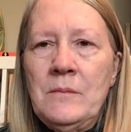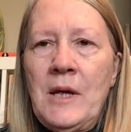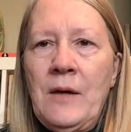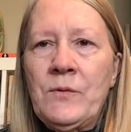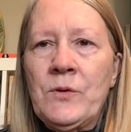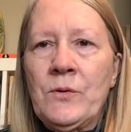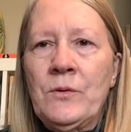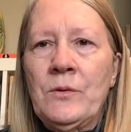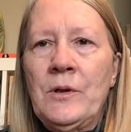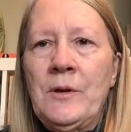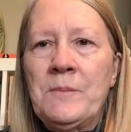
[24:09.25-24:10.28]

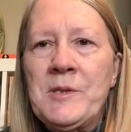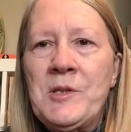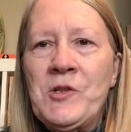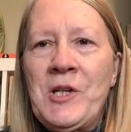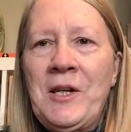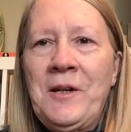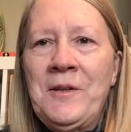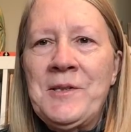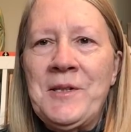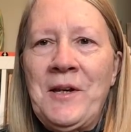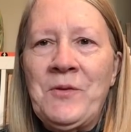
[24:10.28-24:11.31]
after
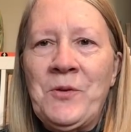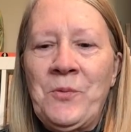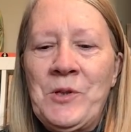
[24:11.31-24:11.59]
Stitch9 and after the